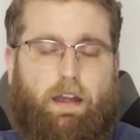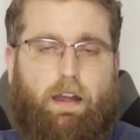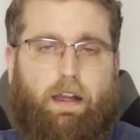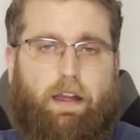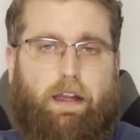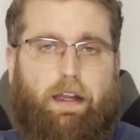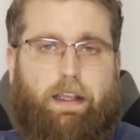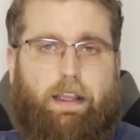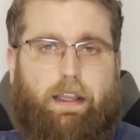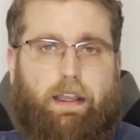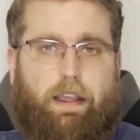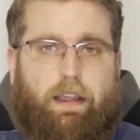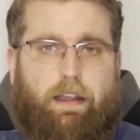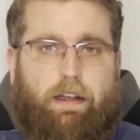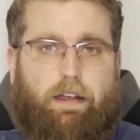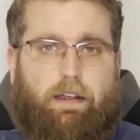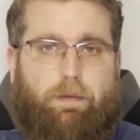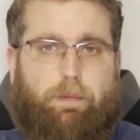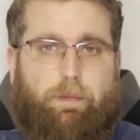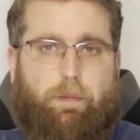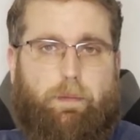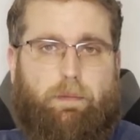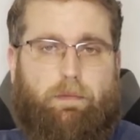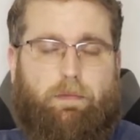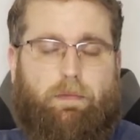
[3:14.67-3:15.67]
Again,
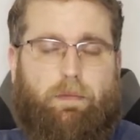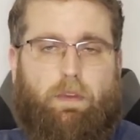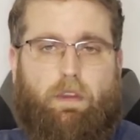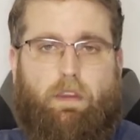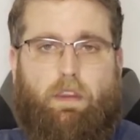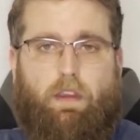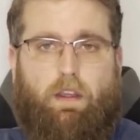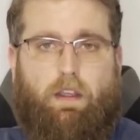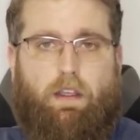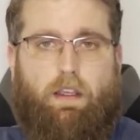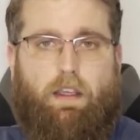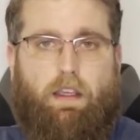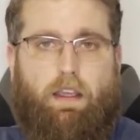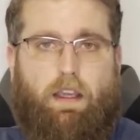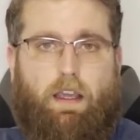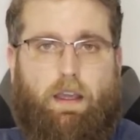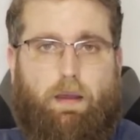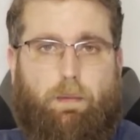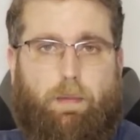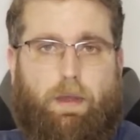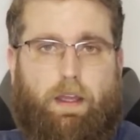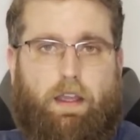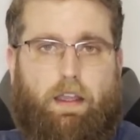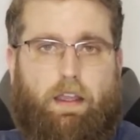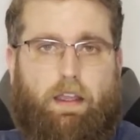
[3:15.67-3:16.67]
looking at
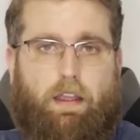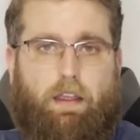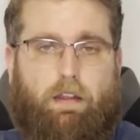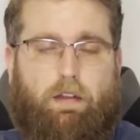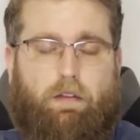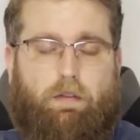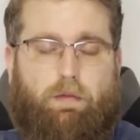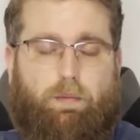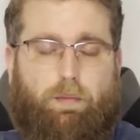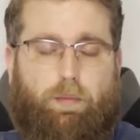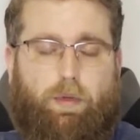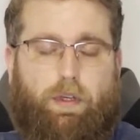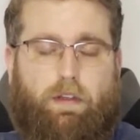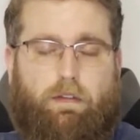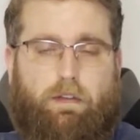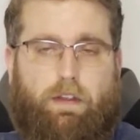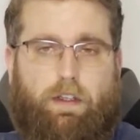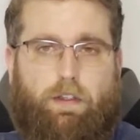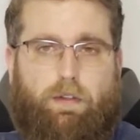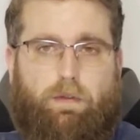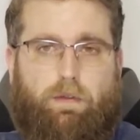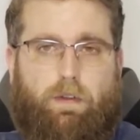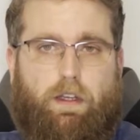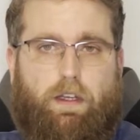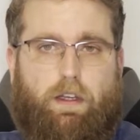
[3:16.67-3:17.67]
my
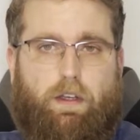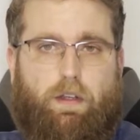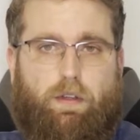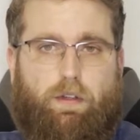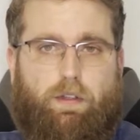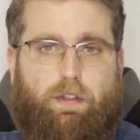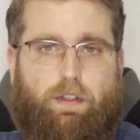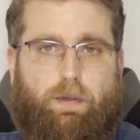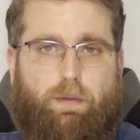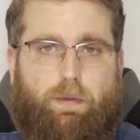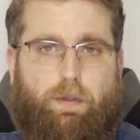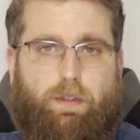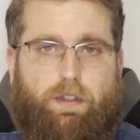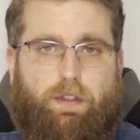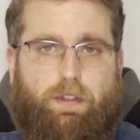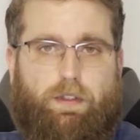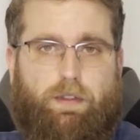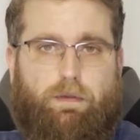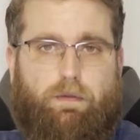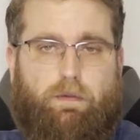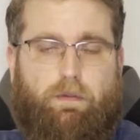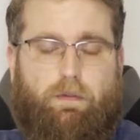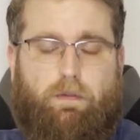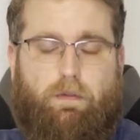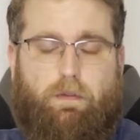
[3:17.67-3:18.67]
previous videos, it was
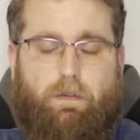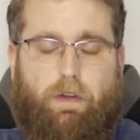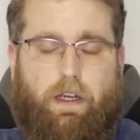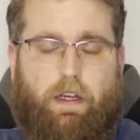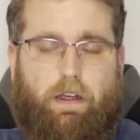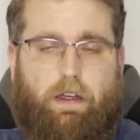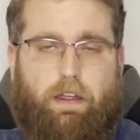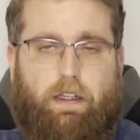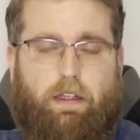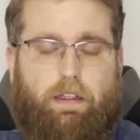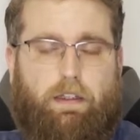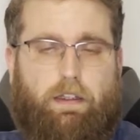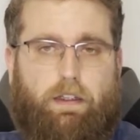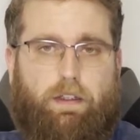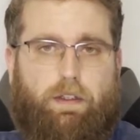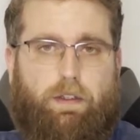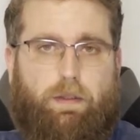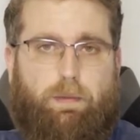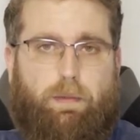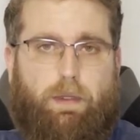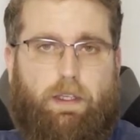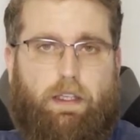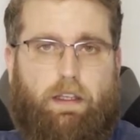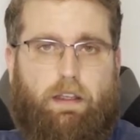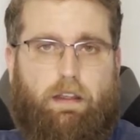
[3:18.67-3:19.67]
very clear to
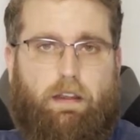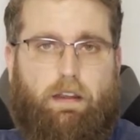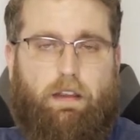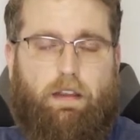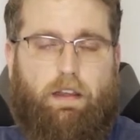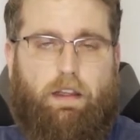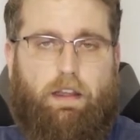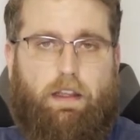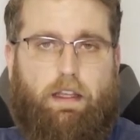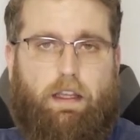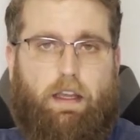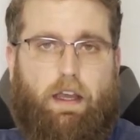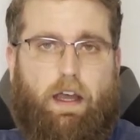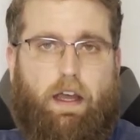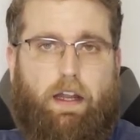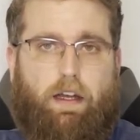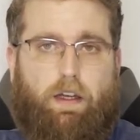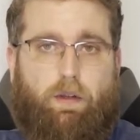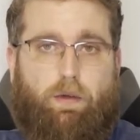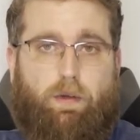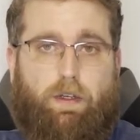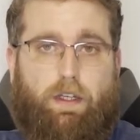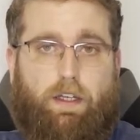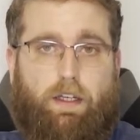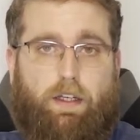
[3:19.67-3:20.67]
me that the
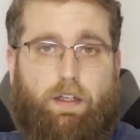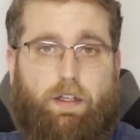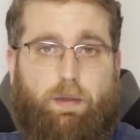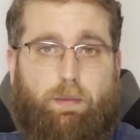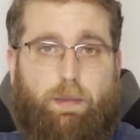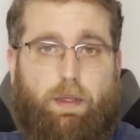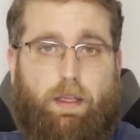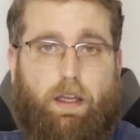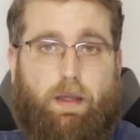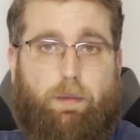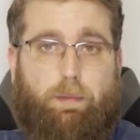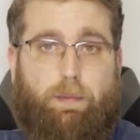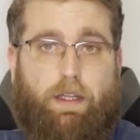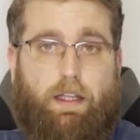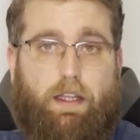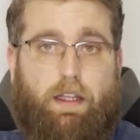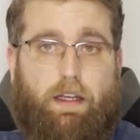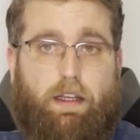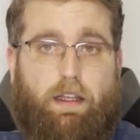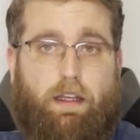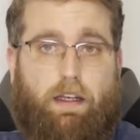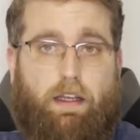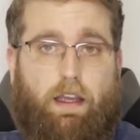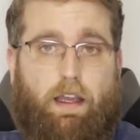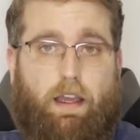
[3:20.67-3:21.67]
audio needed to be
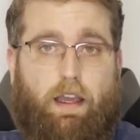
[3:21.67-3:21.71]
updated,